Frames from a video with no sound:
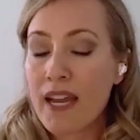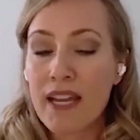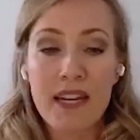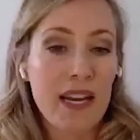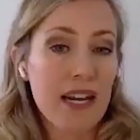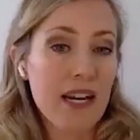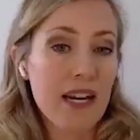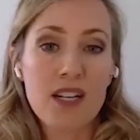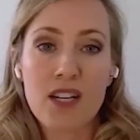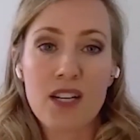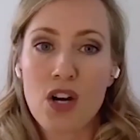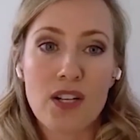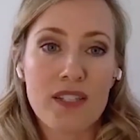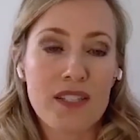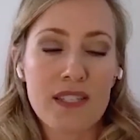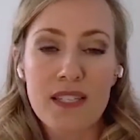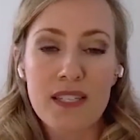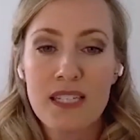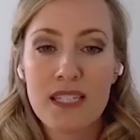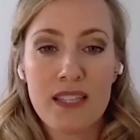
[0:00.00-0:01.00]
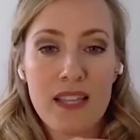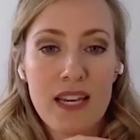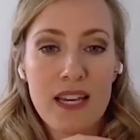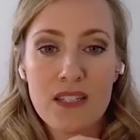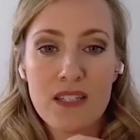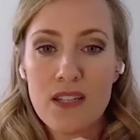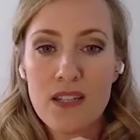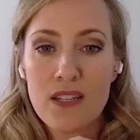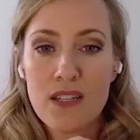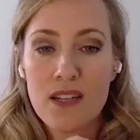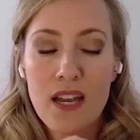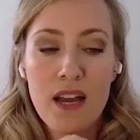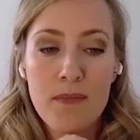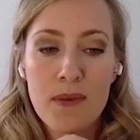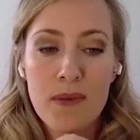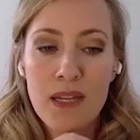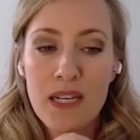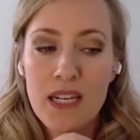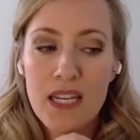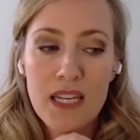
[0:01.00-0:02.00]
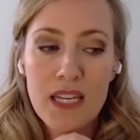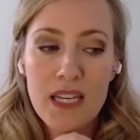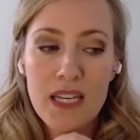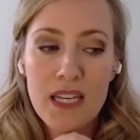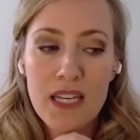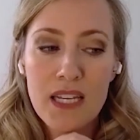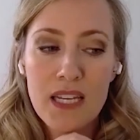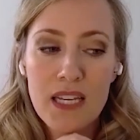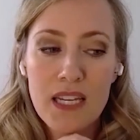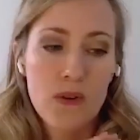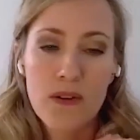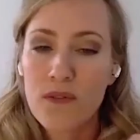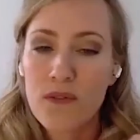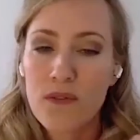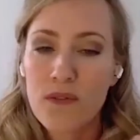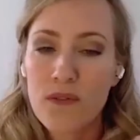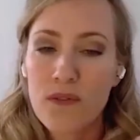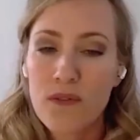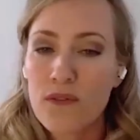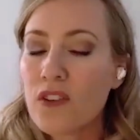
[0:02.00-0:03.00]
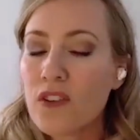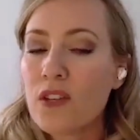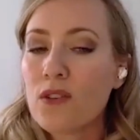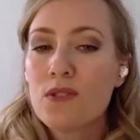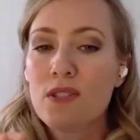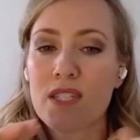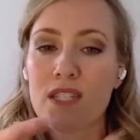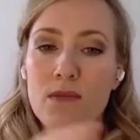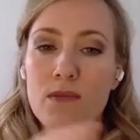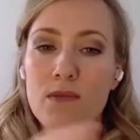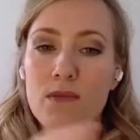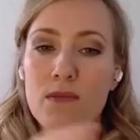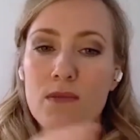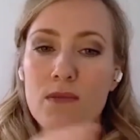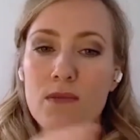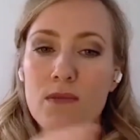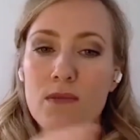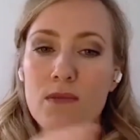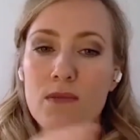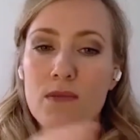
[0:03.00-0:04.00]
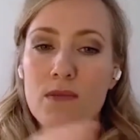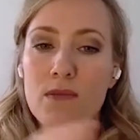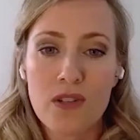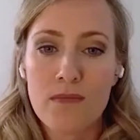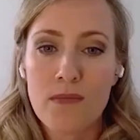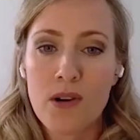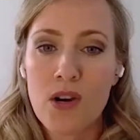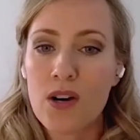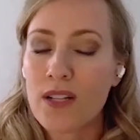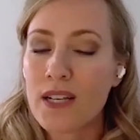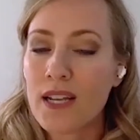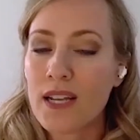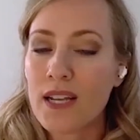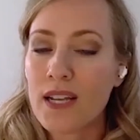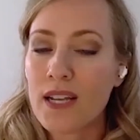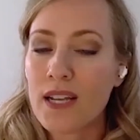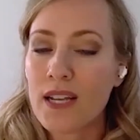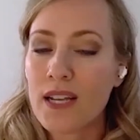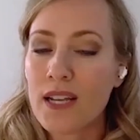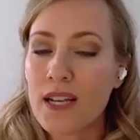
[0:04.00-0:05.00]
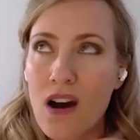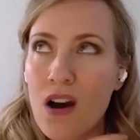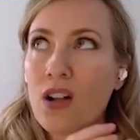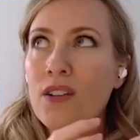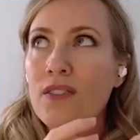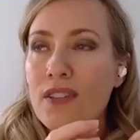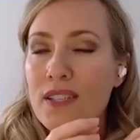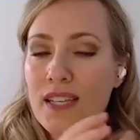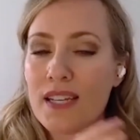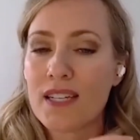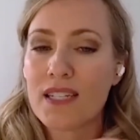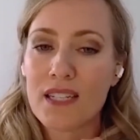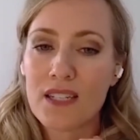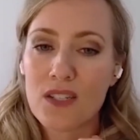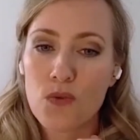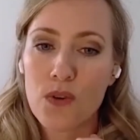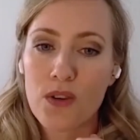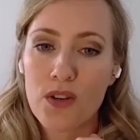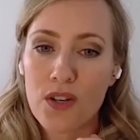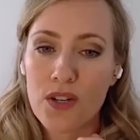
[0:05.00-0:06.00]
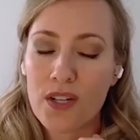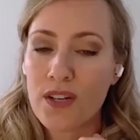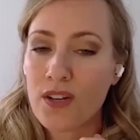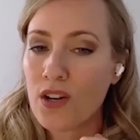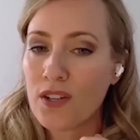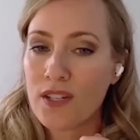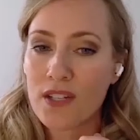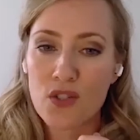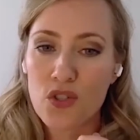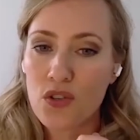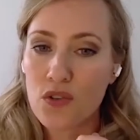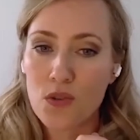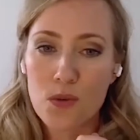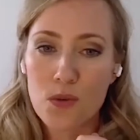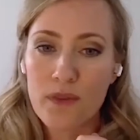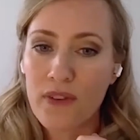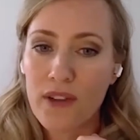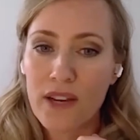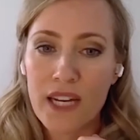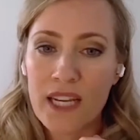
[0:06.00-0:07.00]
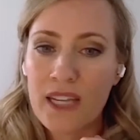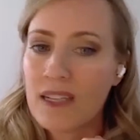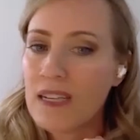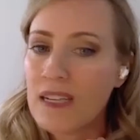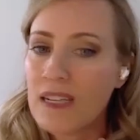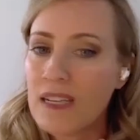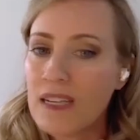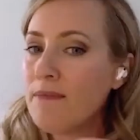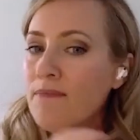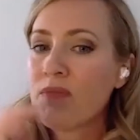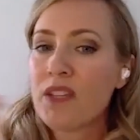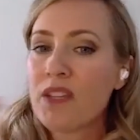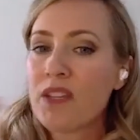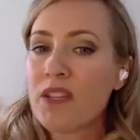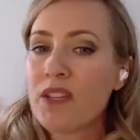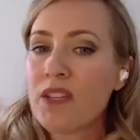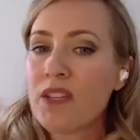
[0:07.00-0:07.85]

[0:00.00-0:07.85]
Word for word: And Eric constantly did that. I mean, he he refused to be with people who told him all all of his ideas were good and all his jokes were funny. He